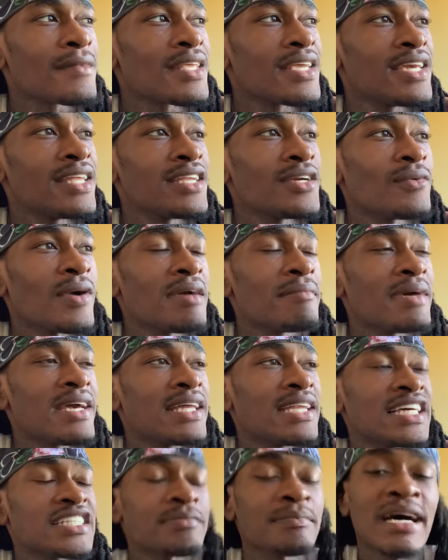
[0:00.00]
Anyway,
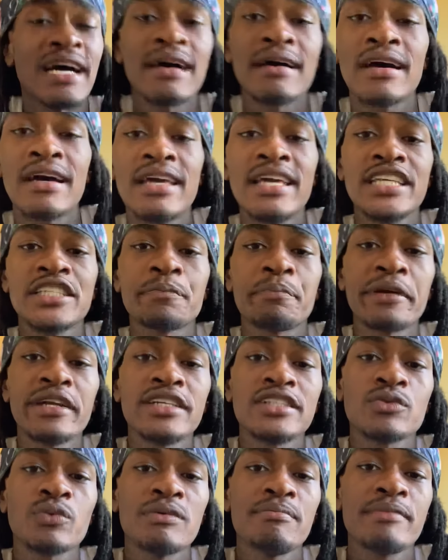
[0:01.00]
man, that's my
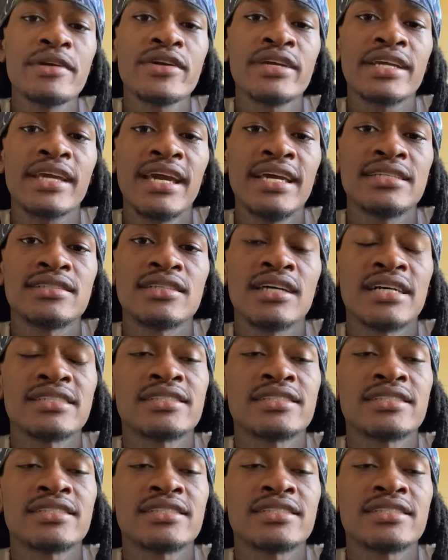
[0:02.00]
experience with mirror gazing.